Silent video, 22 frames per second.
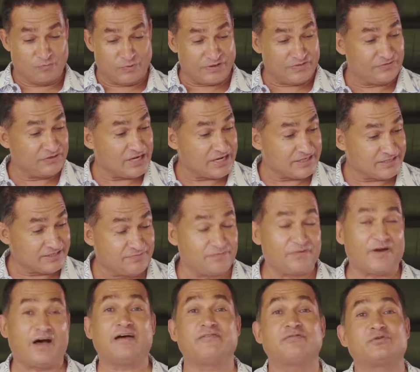With just
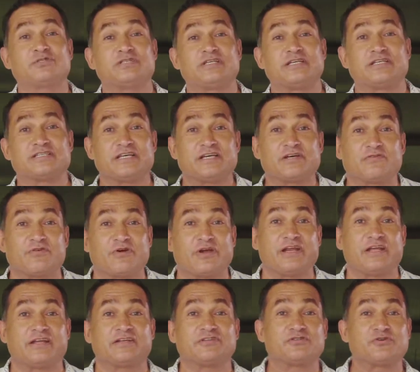5 or 6
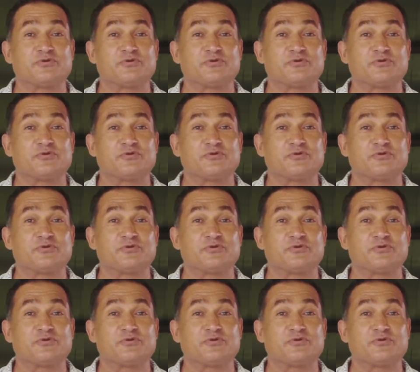ingredients,